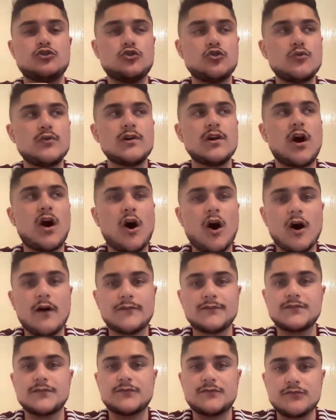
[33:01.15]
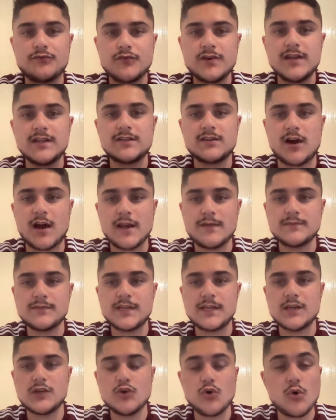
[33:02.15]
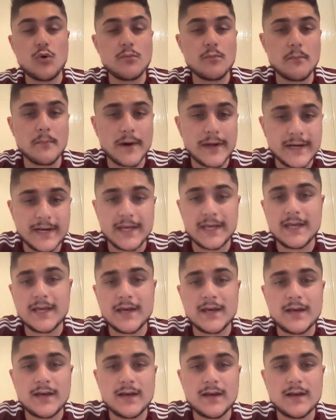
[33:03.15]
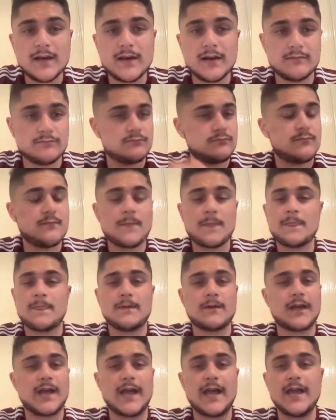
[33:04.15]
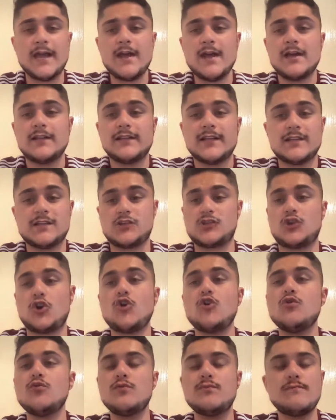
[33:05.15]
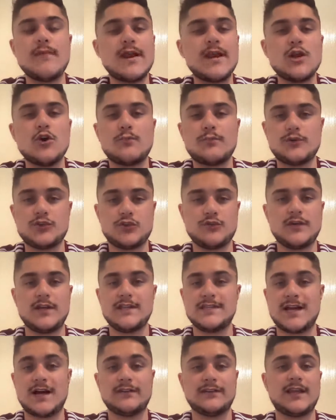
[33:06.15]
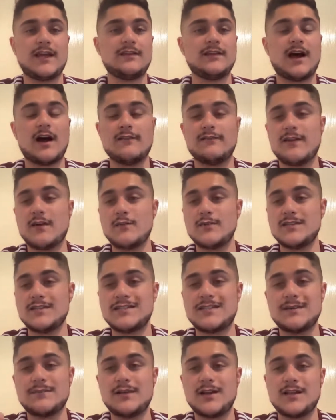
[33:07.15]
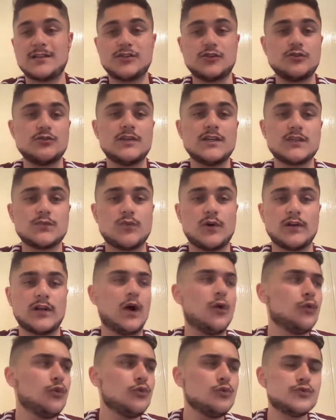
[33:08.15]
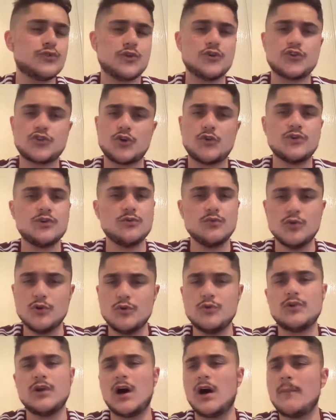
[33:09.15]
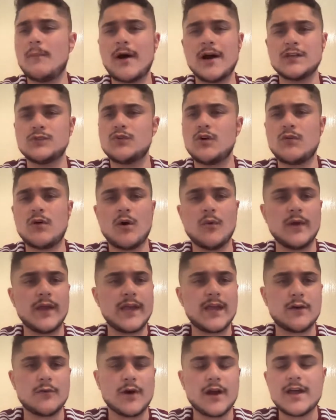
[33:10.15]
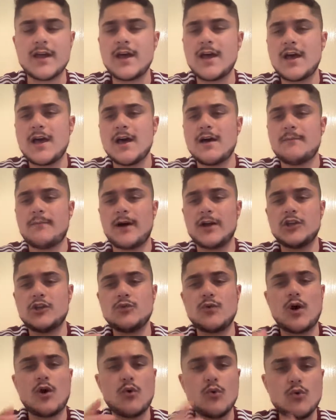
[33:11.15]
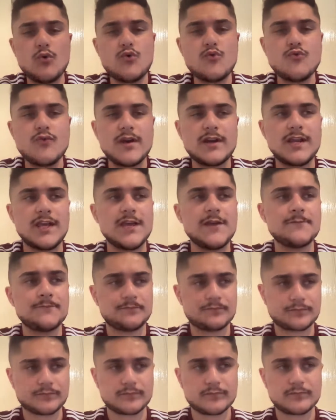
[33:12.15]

2.5 to 3 times in your money. Okay, there's so many opportunities out there that are very similar to this one. I will also show you Luna. I might as well while we're here, right? But you are already